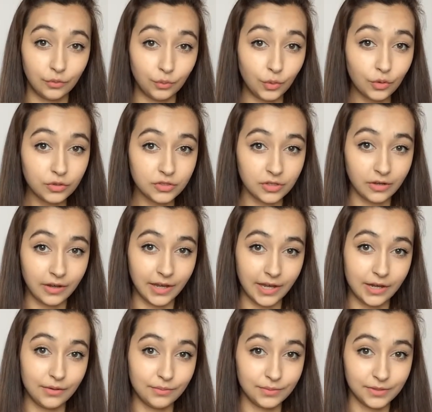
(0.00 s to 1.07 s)
the water
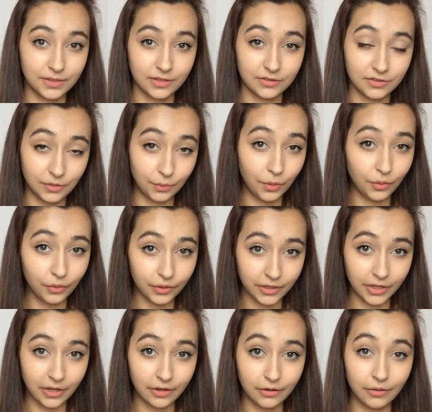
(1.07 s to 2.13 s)
helps support
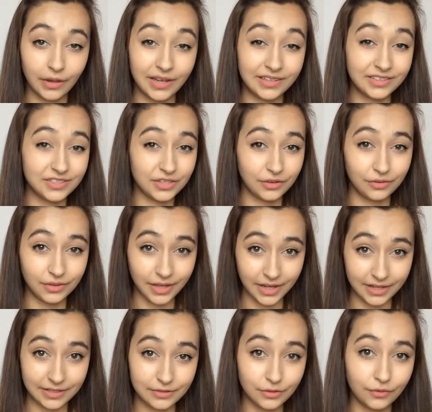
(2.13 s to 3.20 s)
you, and so
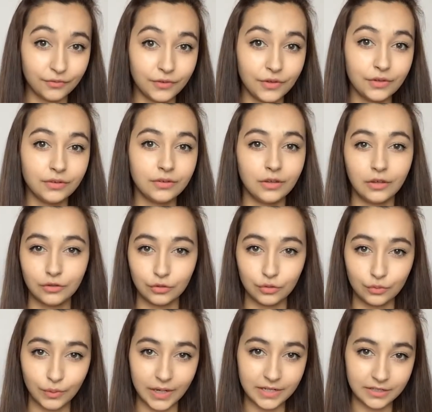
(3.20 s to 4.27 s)
that is often a
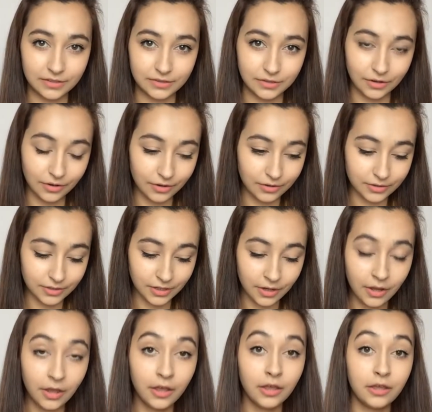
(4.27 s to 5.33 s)
good way to start.
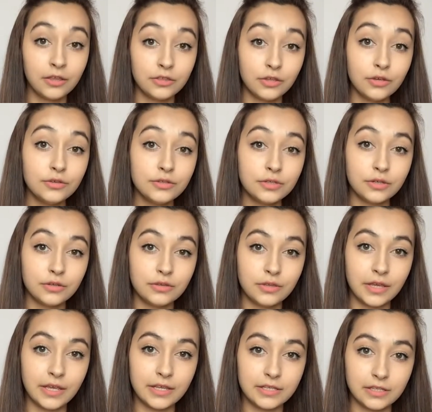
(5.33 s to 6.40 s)
Those 2
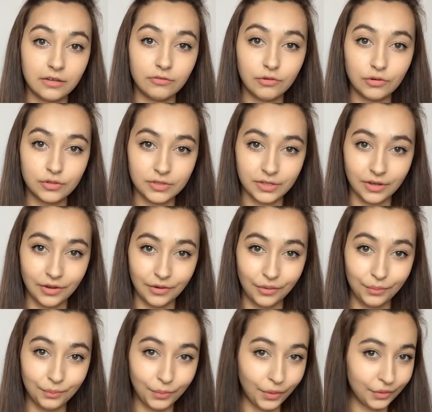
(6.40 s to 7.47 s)
things are also
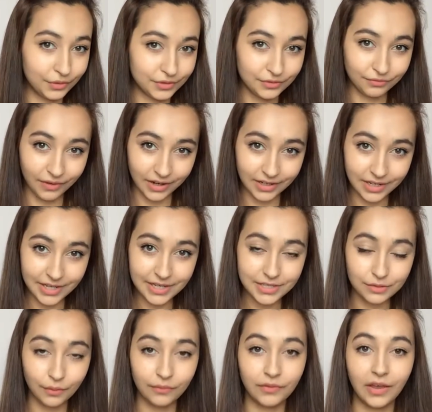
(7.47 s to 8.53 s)
POTS friendly,
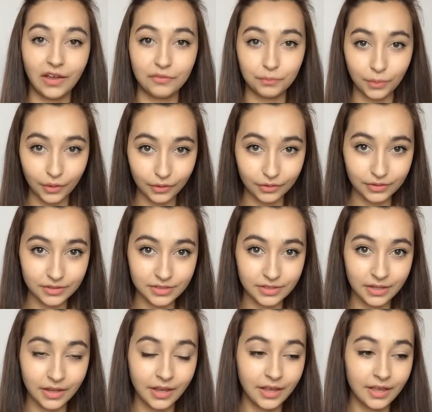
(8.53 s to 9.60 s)
so if you have
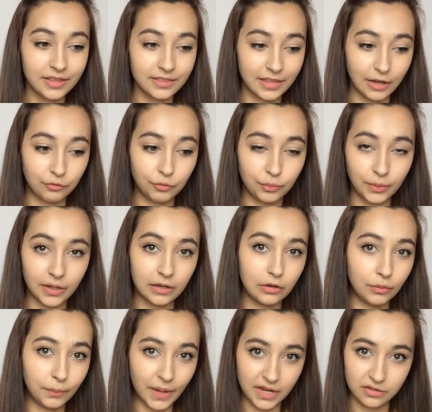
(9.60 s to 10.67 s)
POTS, that would be a
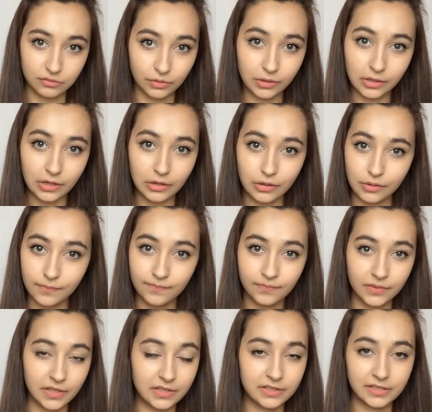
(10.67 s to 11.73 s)
lot better on you
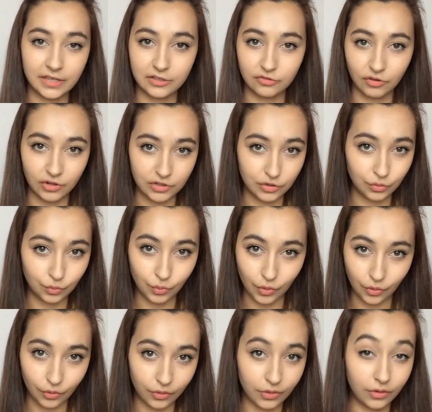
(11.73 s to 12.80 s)
than say trying to
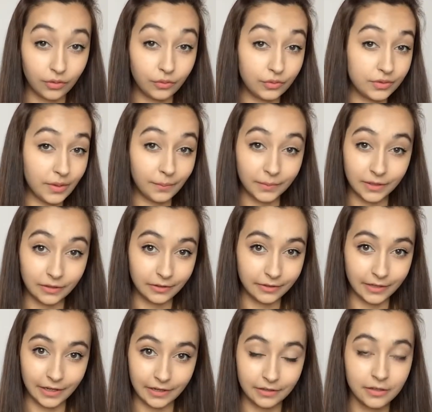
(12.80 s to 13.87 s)
walk or something like
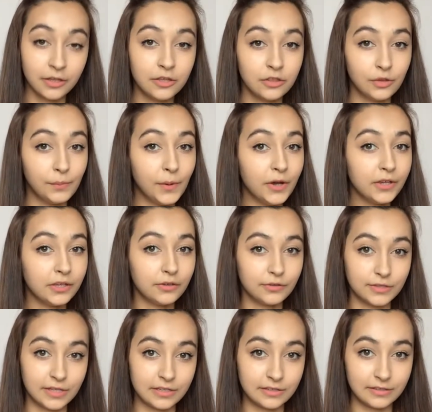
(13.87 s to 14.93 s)
that. The bike you're
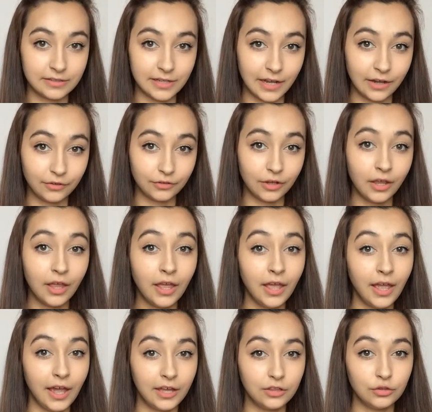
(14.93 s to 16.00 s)
sitting down,
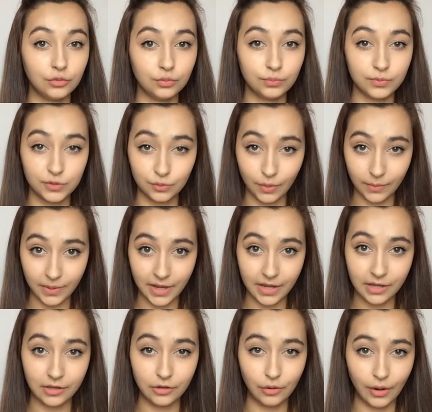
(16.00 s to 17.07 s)
and the
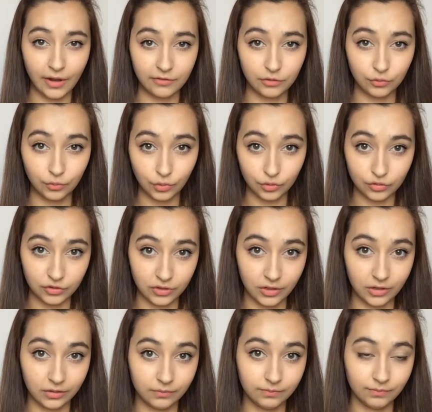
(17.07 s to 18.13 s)
swimming you have the
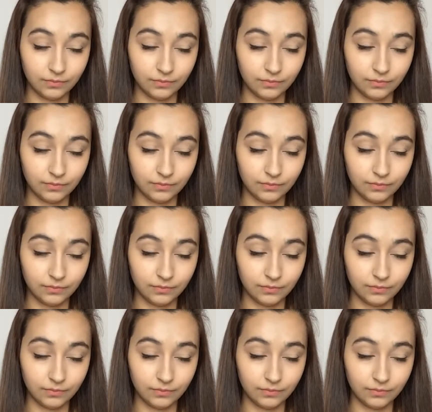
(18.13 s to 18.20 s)
water